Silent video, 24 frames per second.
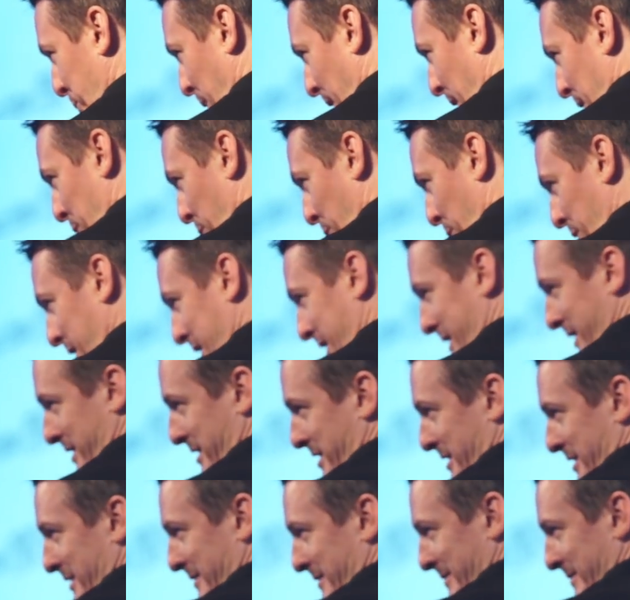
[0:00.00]

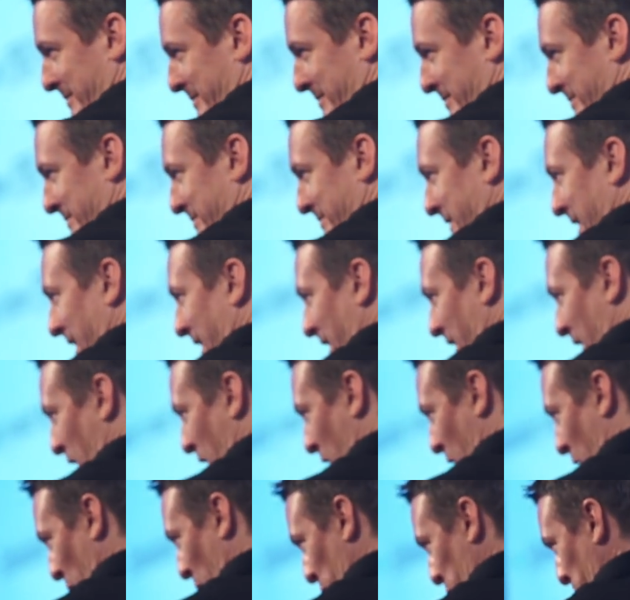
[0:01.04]
priorities.
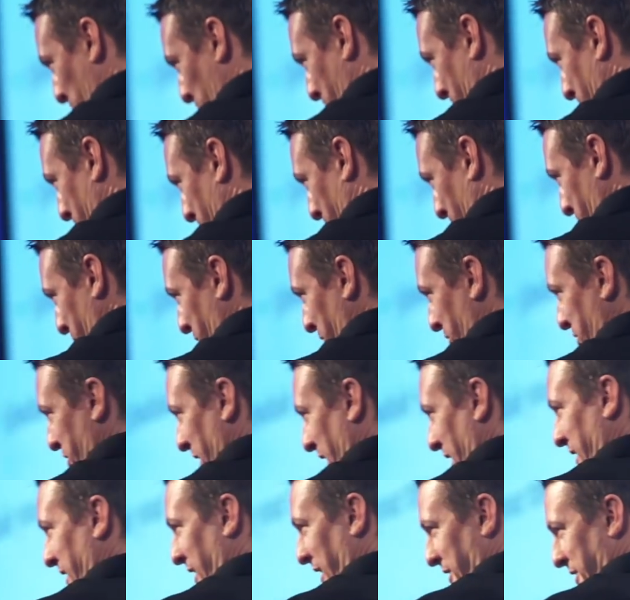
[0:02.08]
Other people's
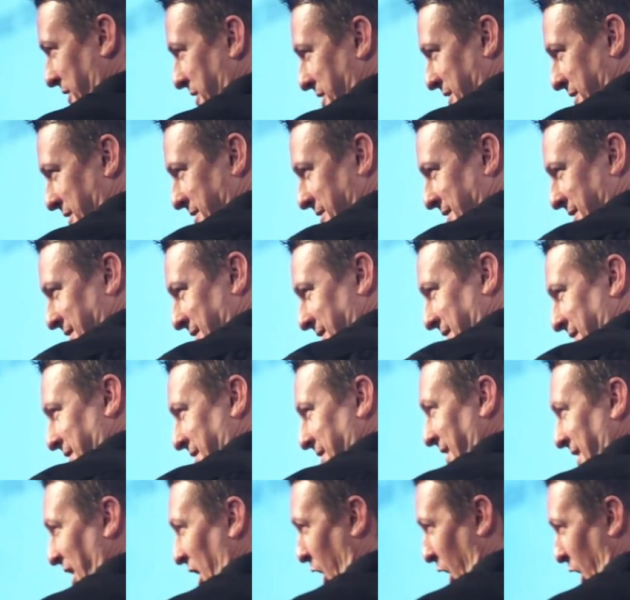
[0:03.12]
agendas
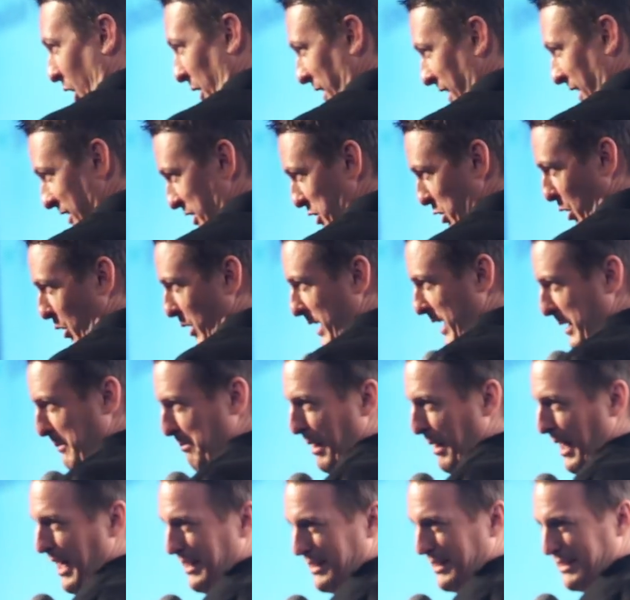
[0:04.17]
are in your
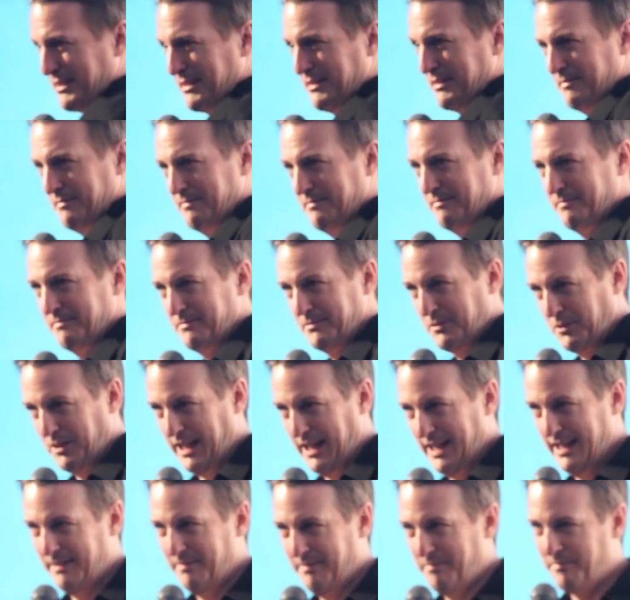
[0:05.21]
inbox,
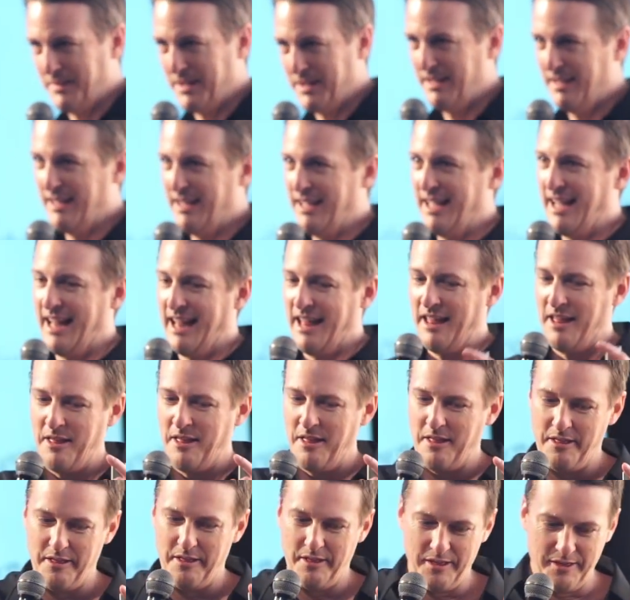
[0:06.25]
okay?
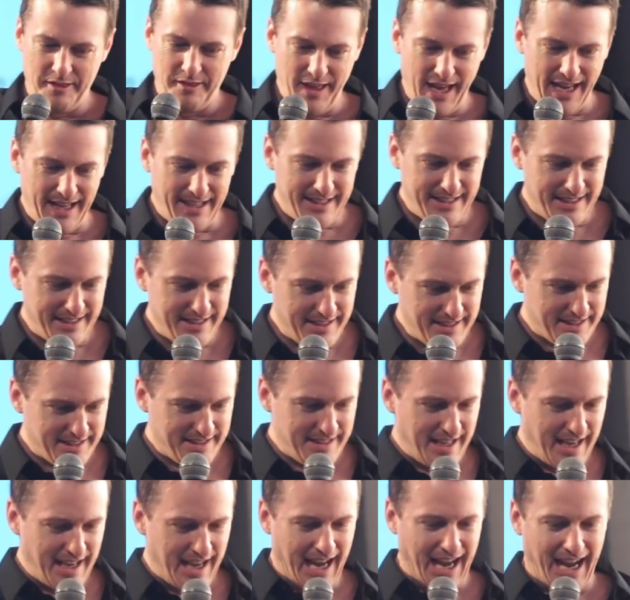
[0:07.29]
That
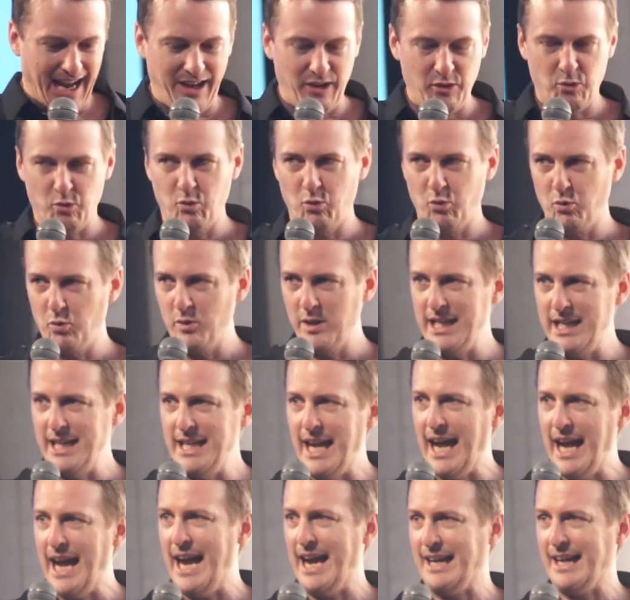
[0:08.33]
is a
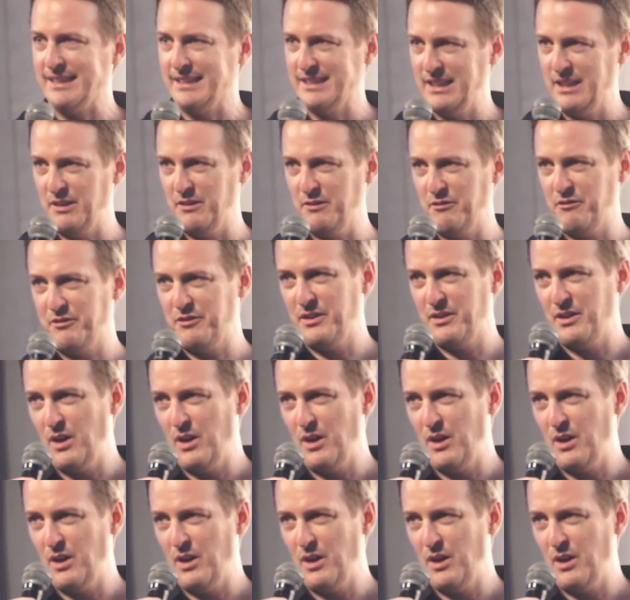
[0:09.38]
reactive